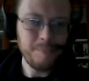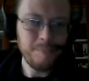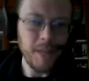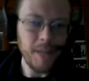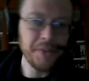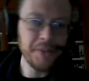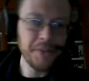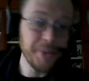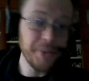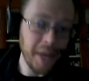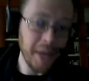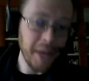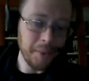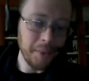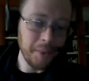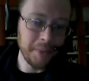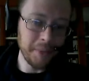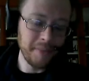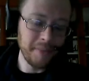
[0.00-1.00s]
So
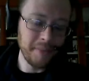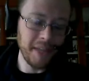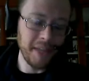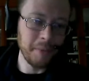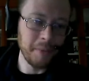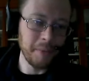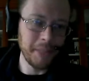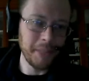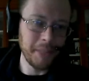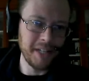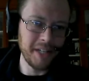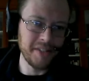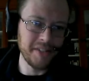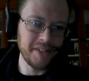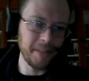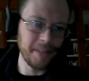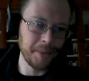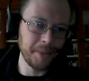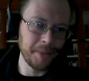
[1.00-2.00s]
that would be an
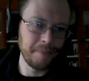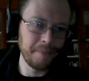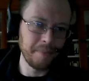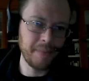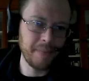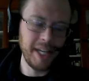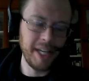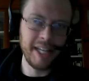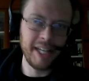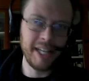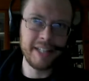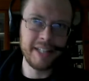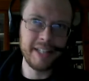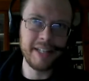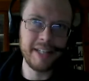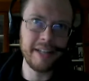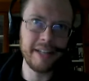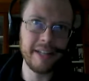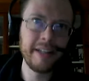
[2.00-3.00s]
example.
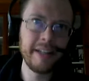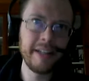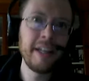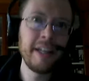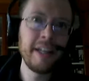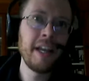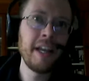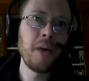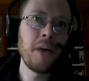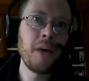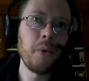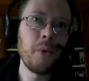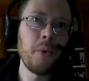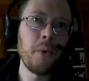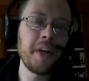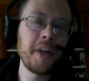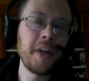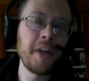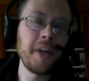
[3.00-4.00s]
And
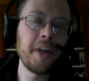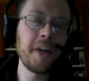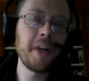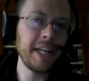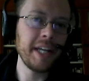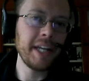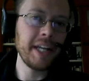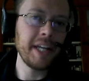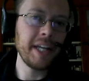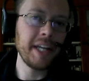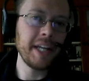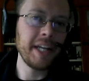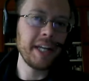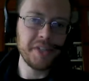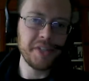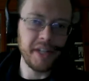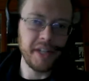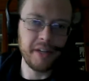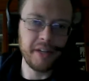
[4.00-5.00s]
one of the main
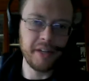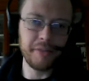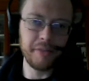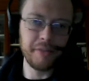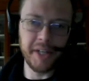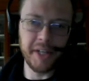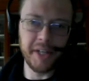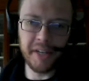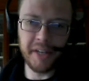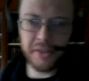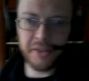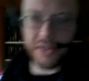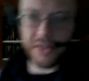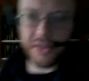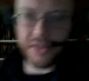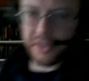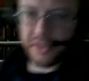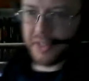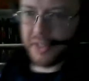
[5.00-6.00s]
characters of another
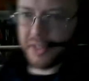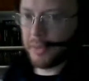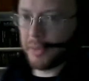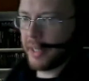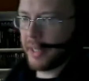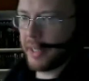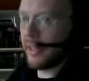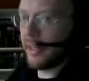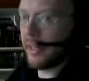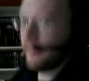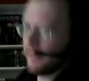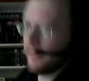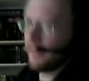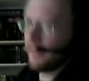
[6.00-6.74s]
series that I'm working on,